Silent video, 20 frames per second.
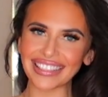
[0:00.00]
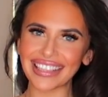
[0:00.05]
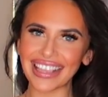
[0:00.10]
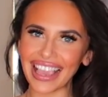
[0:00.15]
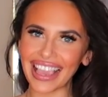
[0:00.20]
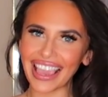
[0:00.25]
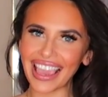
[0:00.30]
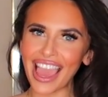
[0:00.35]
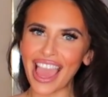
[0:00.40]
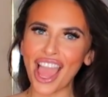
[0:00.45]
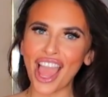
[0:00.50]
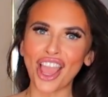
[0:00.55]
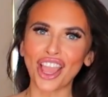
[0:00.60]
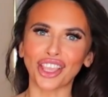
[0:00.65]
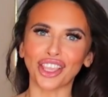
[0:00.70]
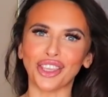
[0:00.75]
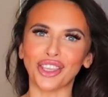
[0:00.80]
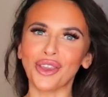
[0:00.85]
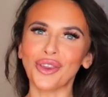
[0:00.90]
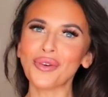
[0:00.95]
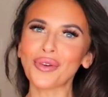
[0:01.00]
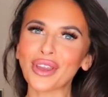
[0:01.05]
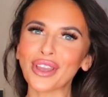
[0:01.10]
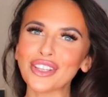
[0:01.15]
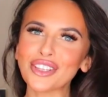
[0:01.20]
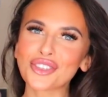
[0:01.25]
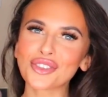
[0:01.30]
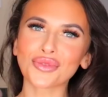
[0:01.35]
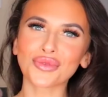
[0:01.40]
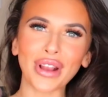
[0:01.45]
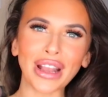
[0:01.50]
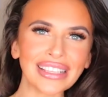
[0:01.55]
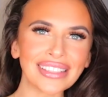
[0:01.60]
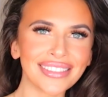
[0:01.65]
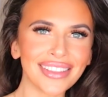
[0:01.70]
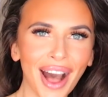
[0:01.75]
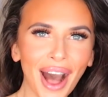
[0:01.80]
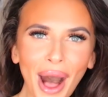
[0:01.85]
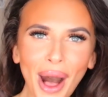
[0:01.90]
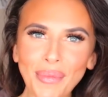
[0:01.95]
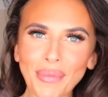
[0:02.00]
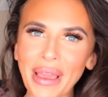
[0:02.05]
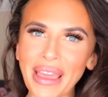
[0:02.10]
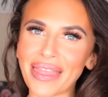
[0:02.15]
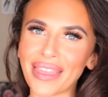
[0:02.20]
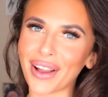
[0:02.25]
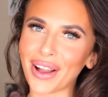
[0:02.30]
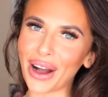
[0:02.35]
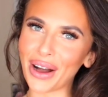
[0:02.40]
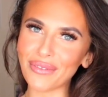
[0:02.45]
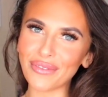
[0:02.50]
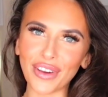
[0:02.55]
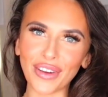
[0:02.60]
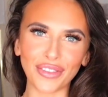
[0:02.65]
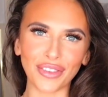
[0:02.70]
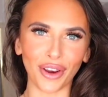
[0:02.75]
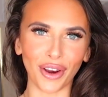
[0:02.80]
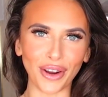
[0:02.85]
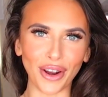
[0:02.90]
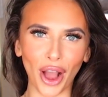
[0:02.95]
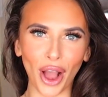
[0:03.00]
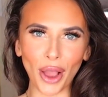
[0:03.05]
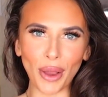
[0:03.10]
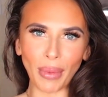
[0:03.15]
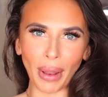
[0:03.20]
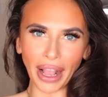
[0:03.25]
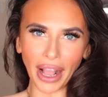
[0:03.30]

See, you can dress up in the comfort of your own home.